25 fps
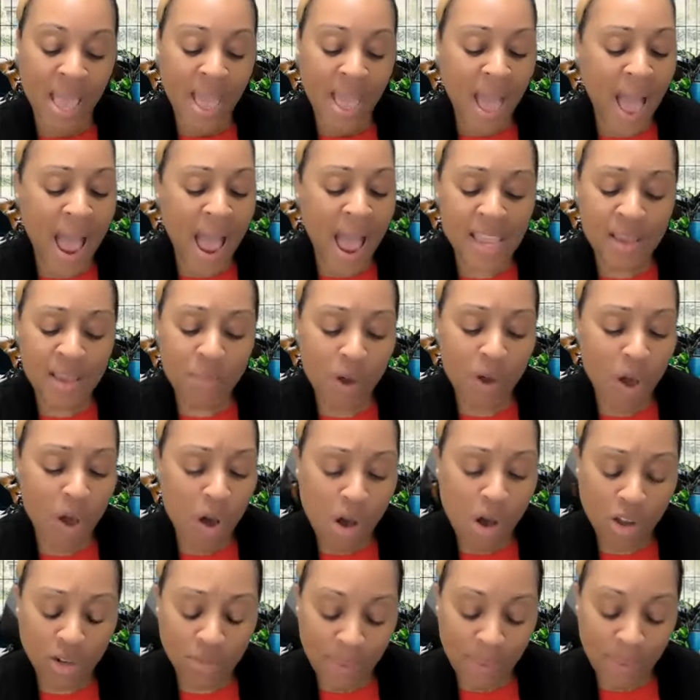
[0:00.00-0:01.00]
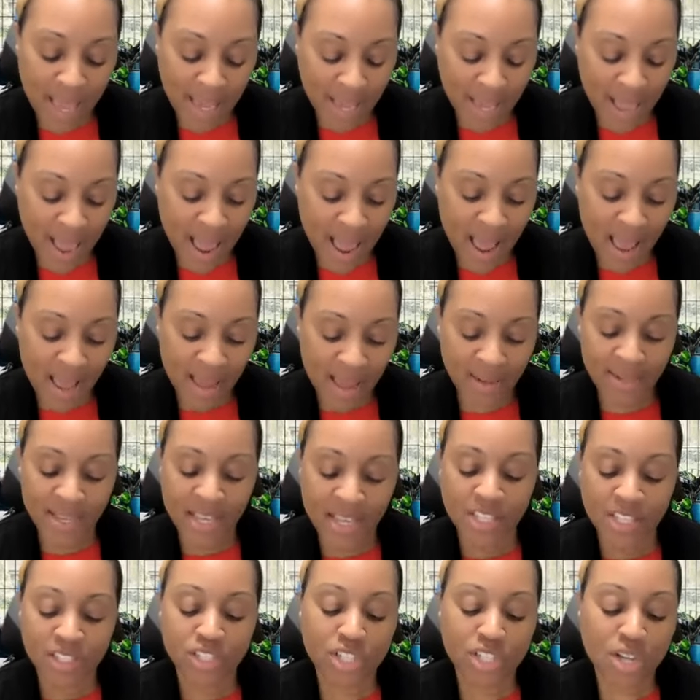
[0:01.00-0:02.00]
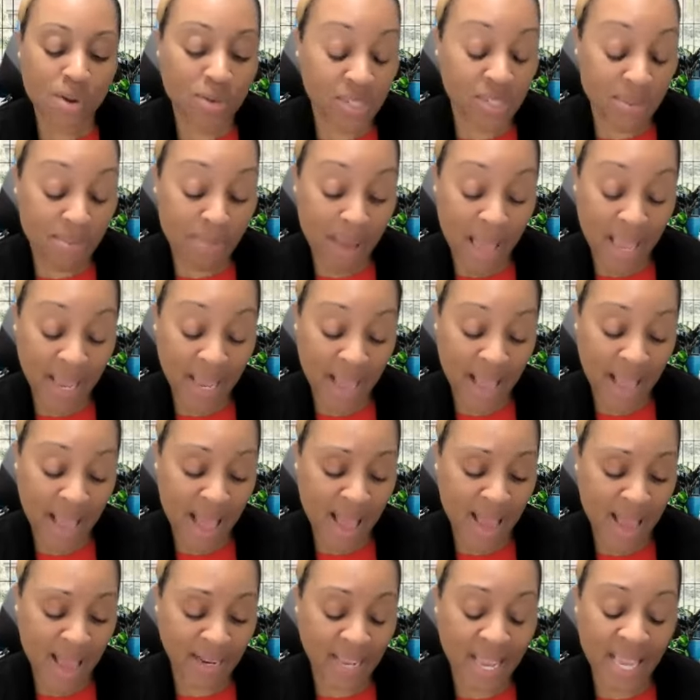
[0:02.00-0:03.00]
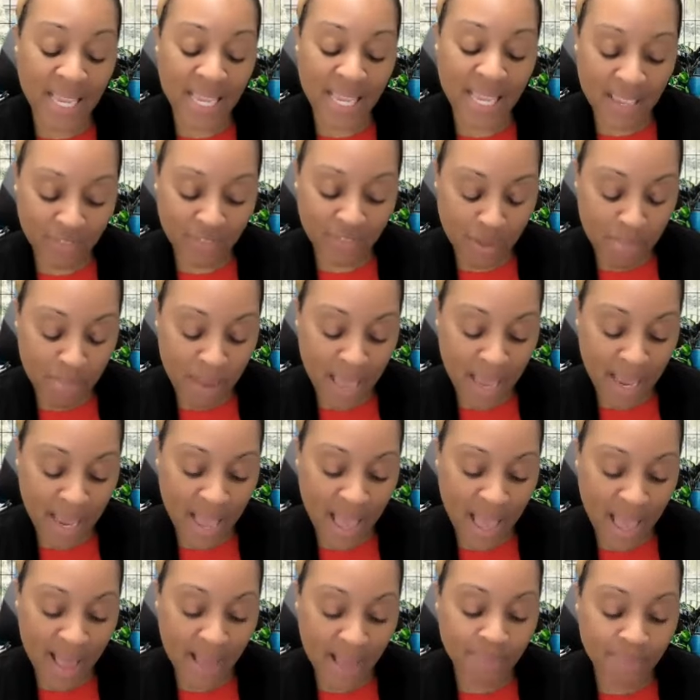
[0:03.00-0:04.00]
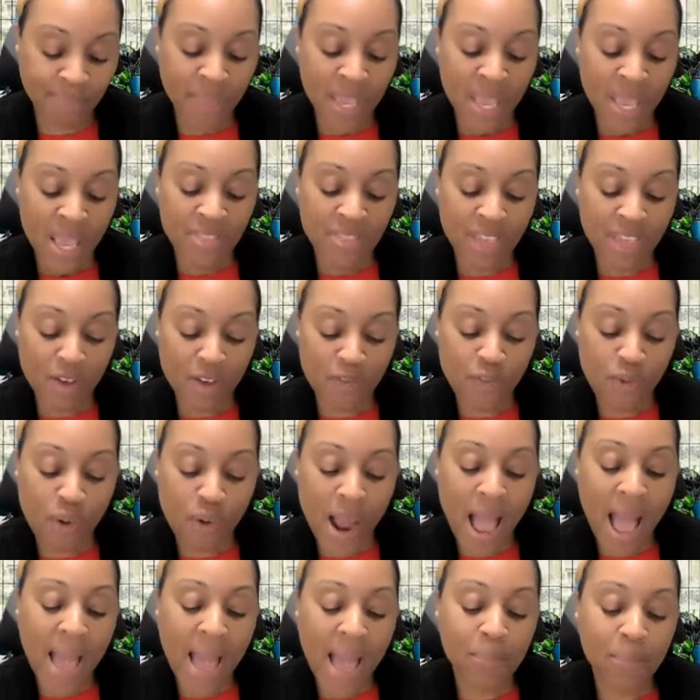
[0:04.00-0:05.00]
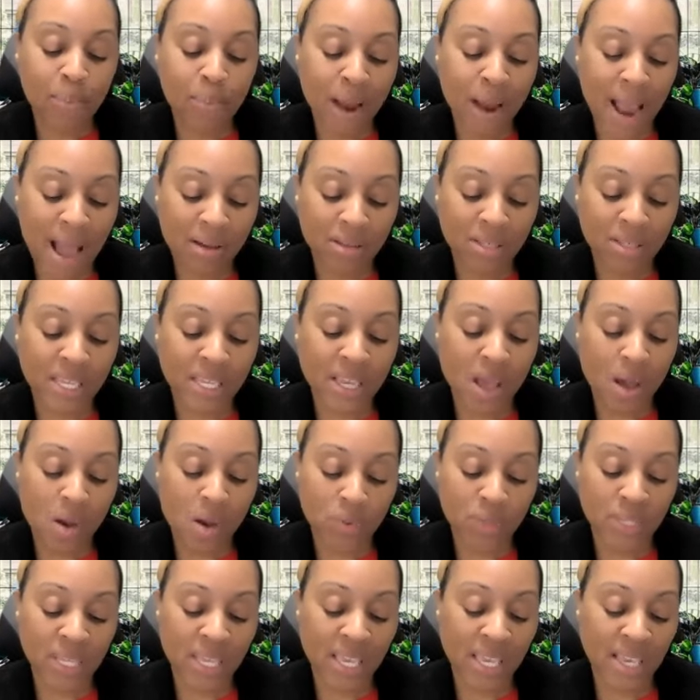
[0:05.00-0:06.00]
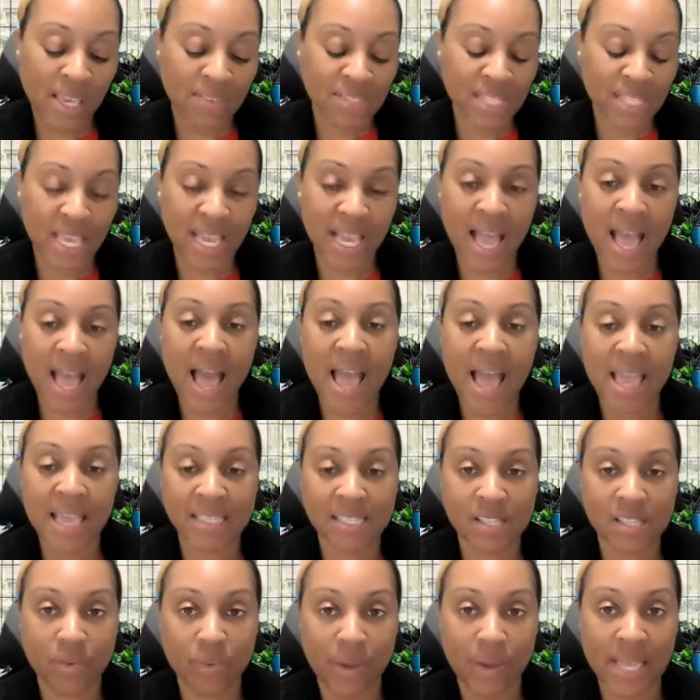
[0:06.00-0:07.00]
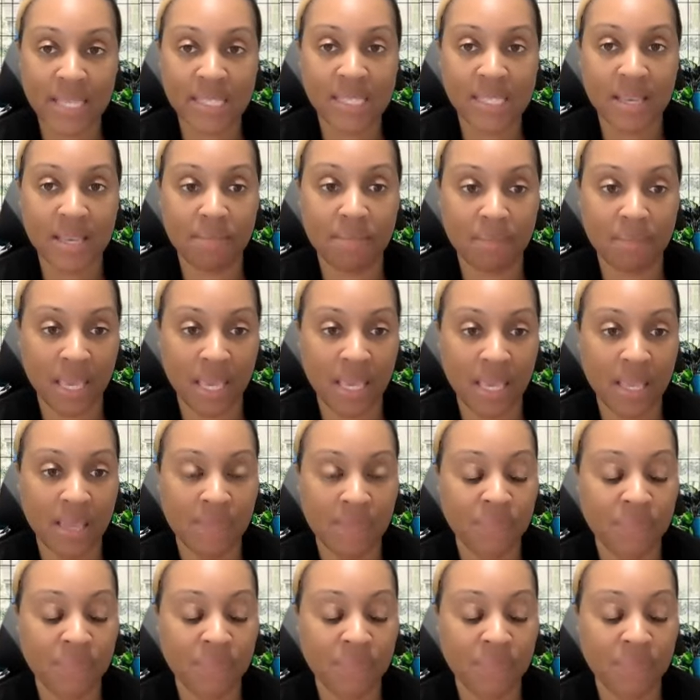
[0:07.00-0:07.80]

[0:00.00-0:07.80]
I am called by God, chosen by God, and gifted by God. Therefore, I proudly own the gifts that God has granted me.